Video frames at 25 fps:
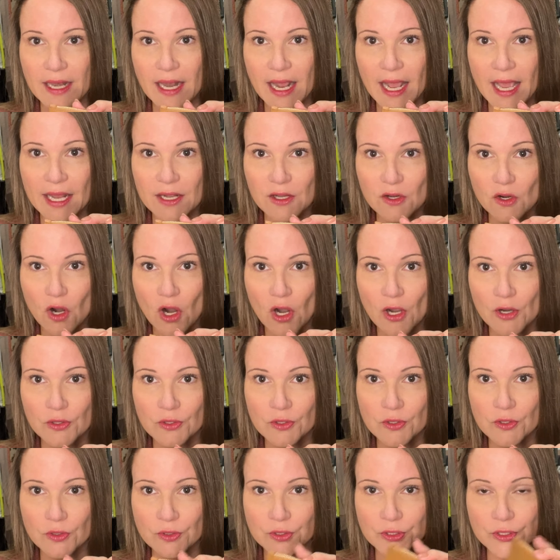had card
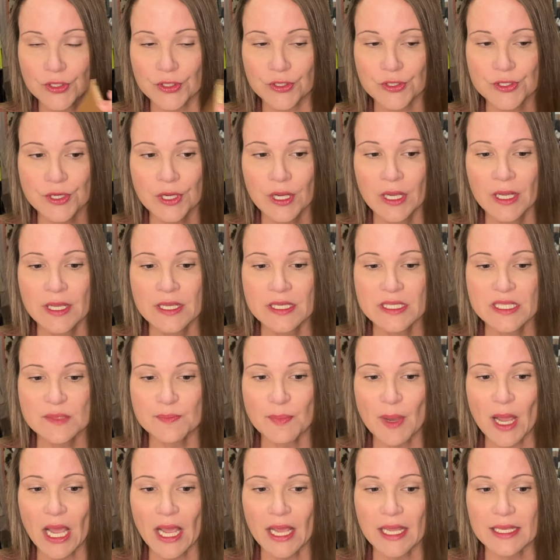holder
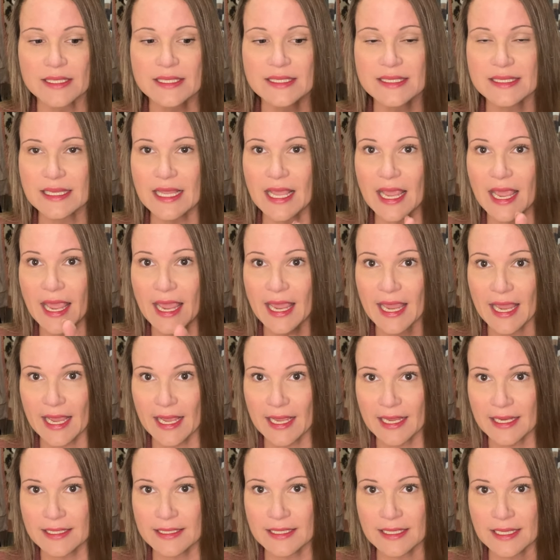spots
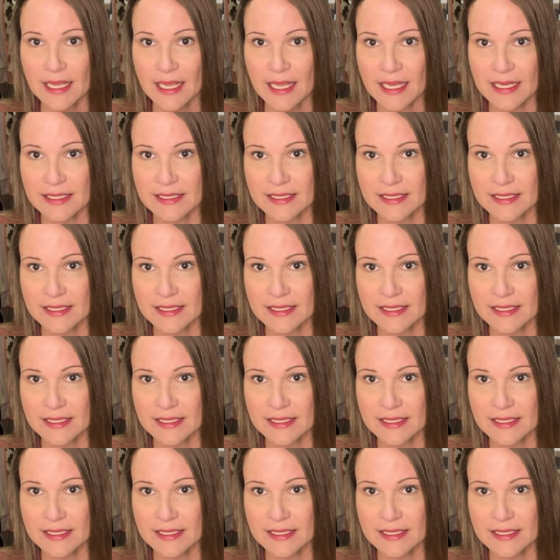and a